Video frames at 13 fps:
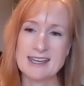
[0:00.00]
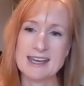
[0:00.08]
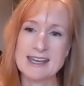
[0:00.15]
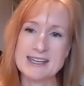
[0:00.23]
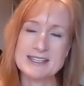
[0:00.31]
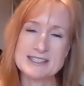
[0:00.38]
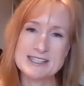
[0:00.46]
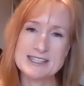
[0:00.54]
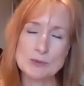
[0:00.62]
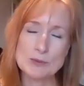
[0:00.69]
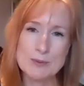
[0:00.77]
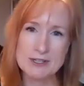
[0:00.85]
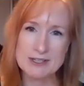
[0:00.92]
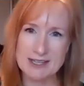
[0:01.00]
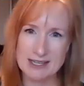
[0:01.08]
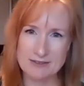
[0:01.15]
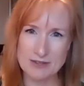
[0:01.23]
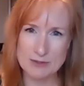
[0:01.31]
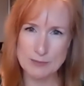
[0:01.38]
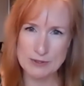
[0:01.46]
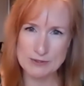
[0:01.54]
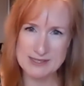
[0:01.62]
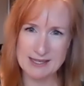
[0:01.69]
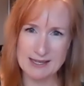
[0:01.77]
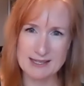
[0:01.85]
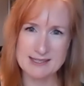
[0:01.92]
Uh, so we work kind of on
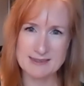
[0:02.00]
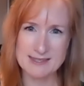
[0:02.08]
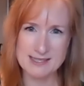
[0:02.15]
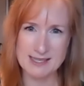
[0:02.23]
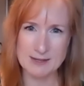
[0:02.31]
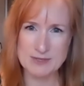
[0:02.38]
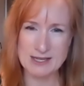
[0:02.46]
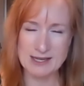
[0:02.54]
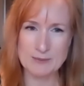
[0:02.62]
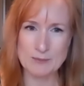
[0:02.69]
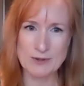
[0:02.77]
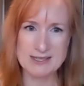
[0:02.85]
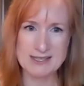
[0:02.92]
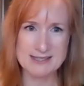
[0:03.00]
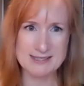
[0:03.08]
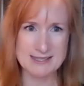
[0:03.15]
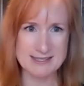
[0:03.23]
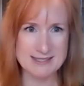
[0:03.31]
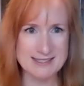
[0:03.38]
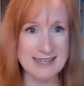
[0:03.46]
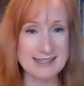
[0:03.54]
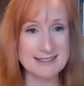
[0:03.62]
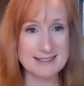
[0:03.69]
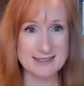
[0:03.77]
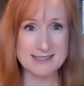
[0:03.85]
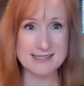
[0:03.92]
both sides at the same time. One is this
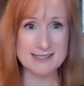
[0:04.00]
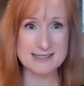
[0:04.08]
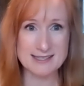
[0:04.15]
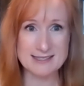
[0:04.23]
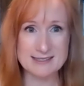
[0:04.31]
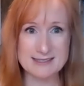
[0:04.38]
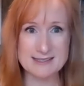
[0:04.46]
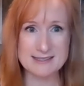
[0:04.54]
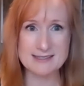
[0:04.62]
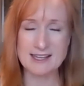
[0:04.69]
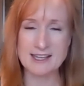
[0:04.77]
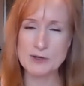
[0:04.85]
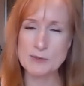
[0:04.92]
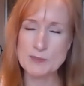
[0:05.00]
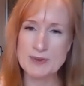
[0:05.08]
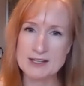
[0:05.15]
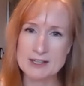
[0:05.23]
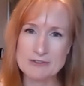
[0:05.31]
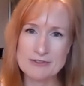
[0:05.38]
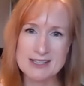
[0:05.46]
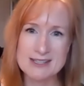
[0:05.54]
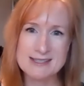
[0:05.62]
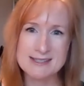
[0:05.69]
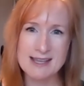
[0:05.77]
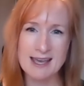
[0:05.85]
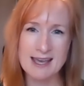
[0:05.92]
technical assistance, um, and our
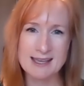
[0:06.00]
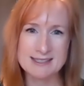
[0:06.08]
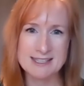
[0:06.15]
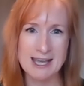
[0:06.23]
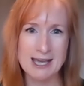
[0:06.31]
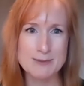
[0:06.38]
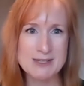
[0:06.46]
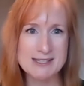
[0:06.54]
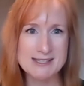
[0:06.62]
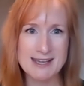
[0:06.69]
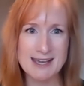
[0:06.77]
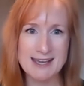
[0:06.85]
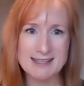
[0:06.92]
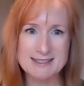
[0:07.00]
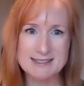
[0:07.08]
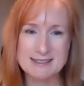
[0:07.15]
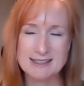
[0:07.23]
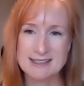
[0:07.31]
friends at Tamizdat.